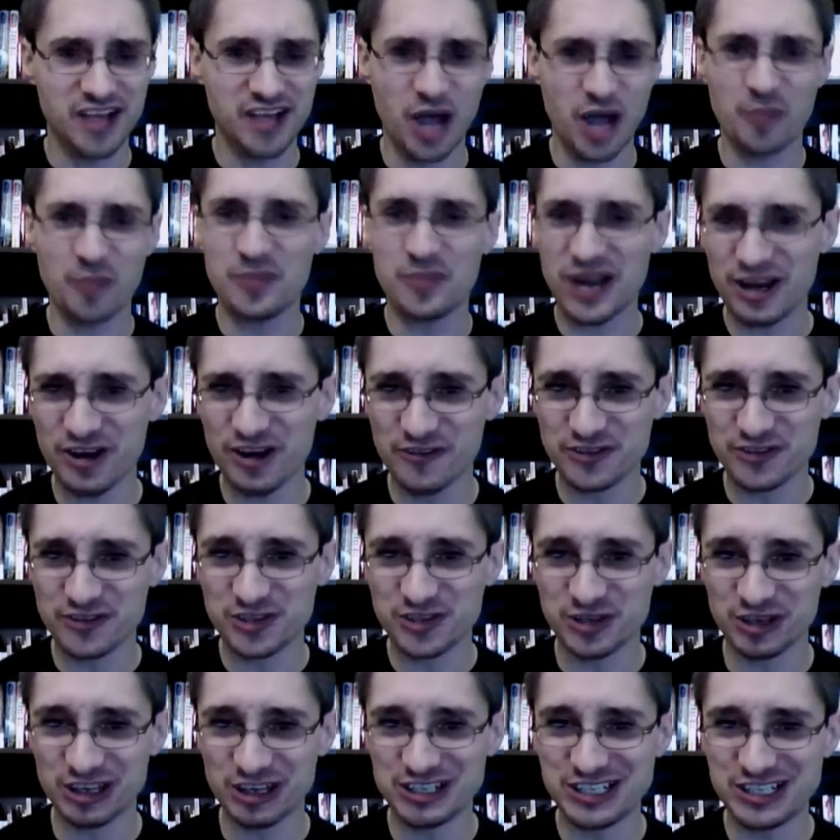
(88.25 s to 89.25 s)
a pair of
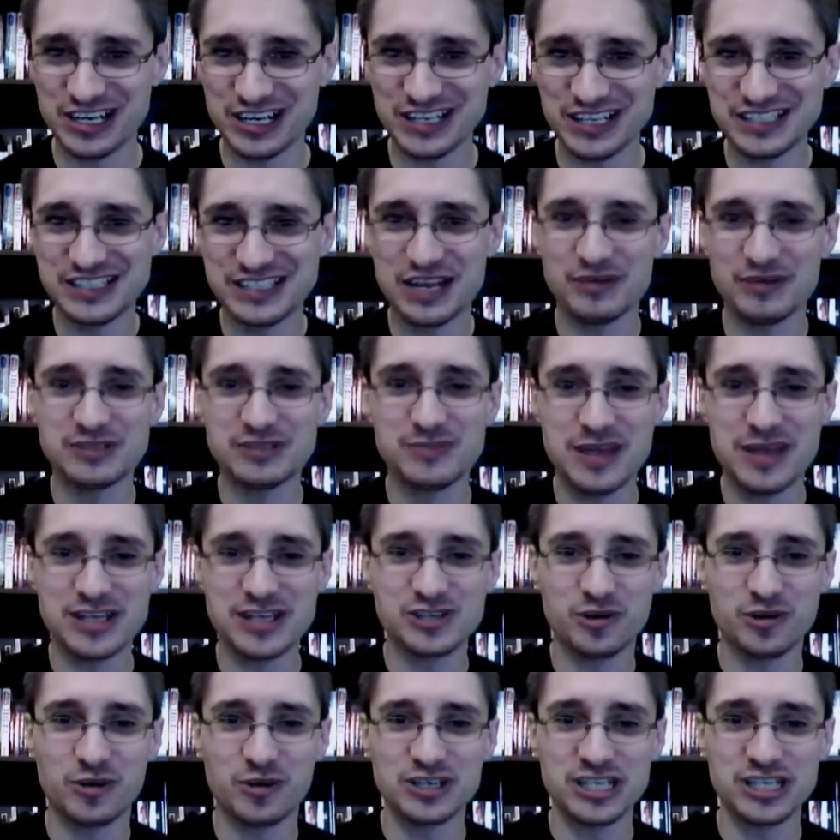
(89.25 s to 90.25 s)
trilogies that was meant
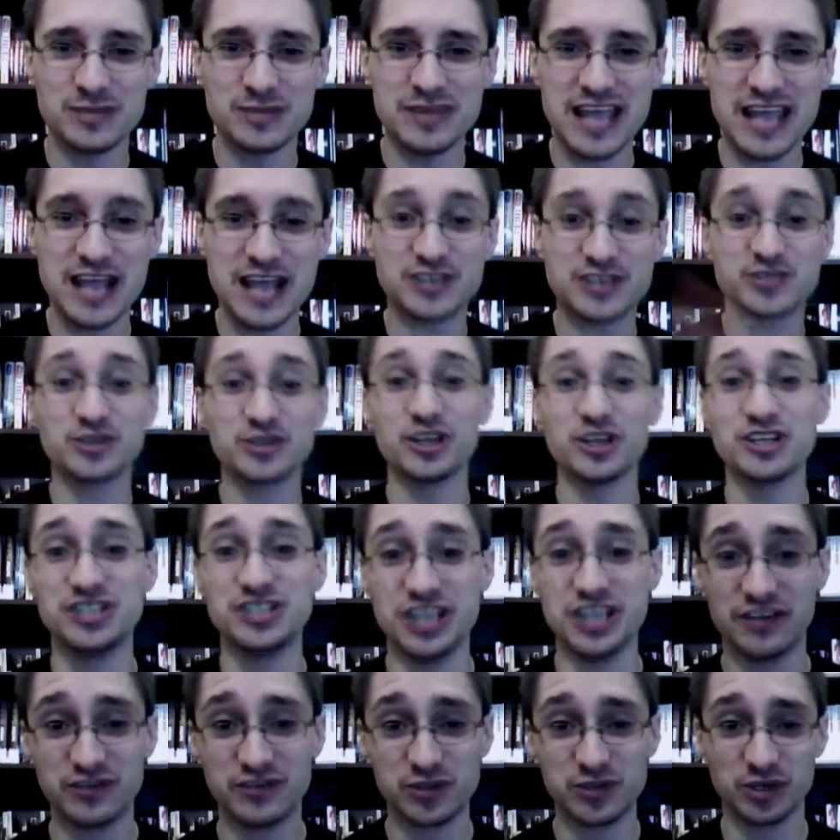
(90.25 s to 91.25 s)
to originally be a
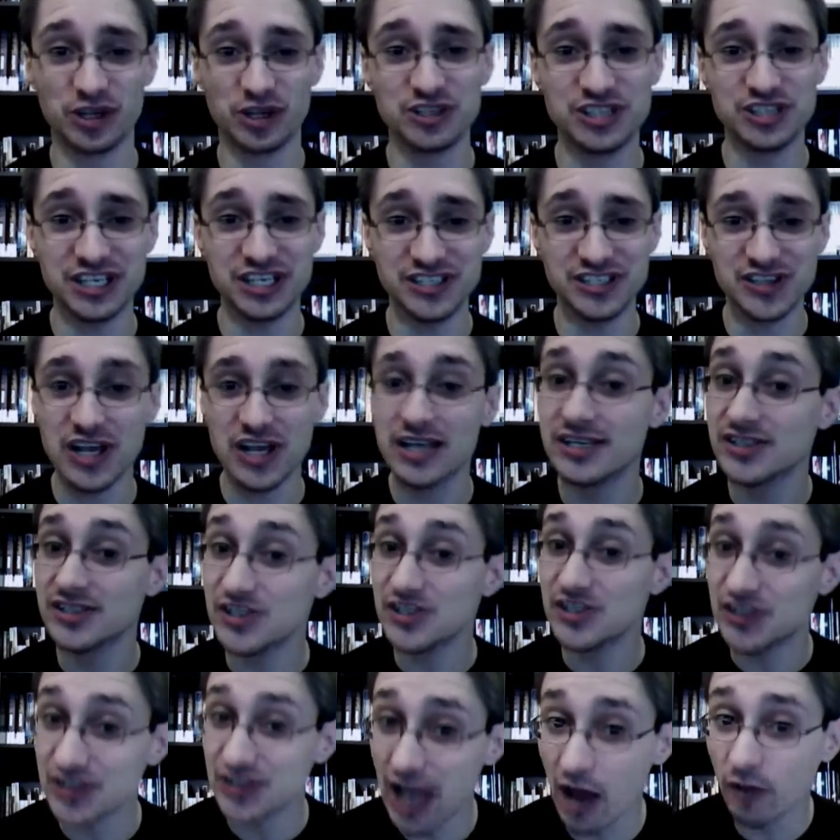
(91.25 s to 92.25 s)
trilogy of trilogies.
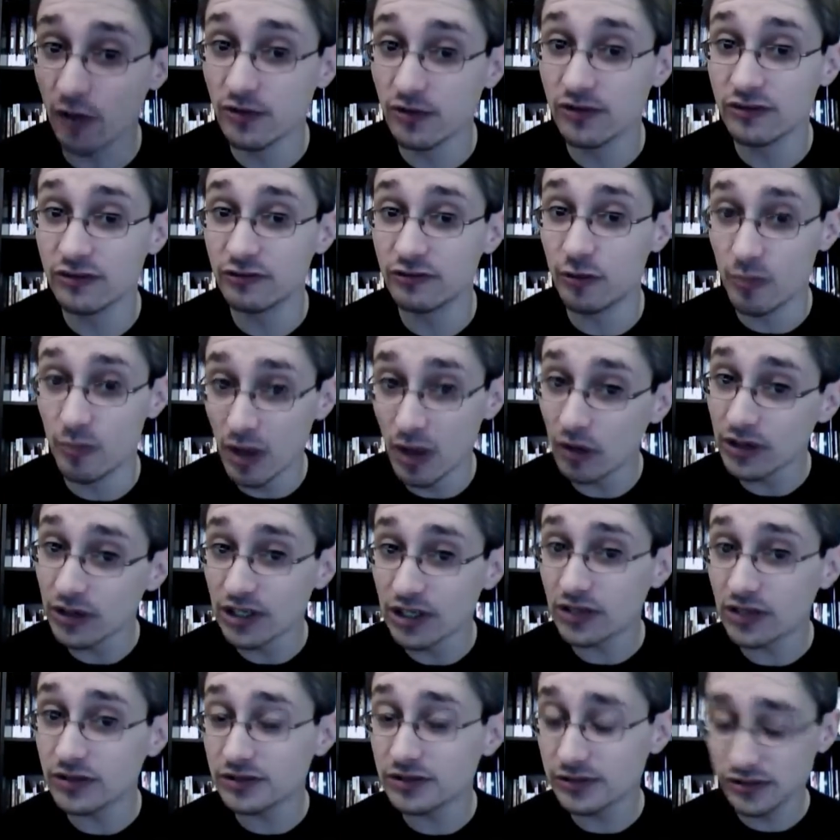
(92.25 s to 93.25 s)
Sound
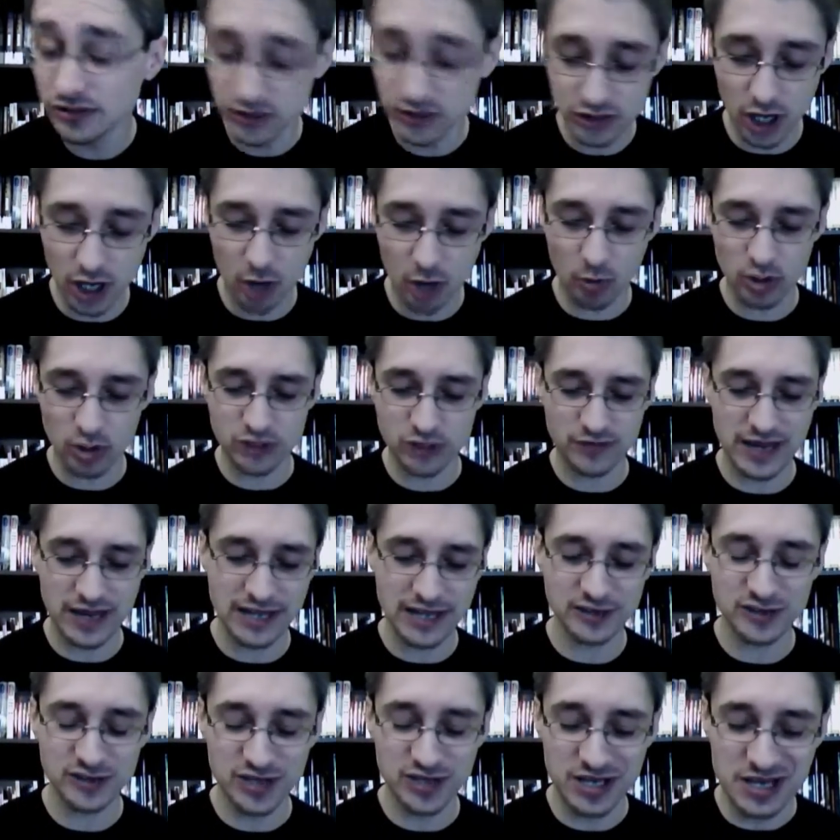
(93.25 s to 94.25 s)
familiar, Star Wars
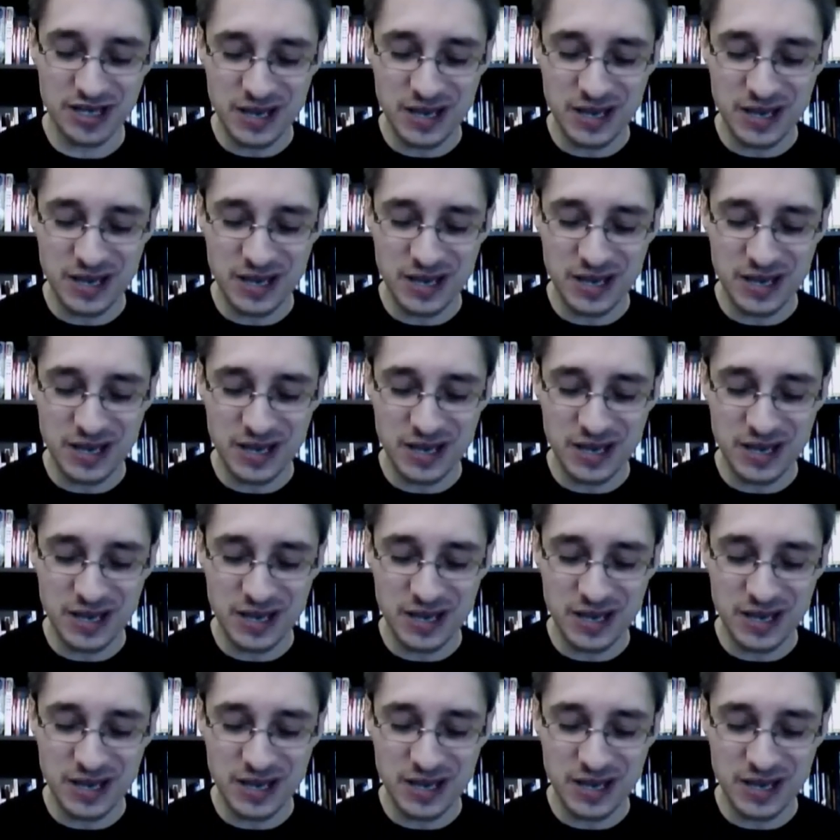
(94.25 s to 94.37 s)
fans?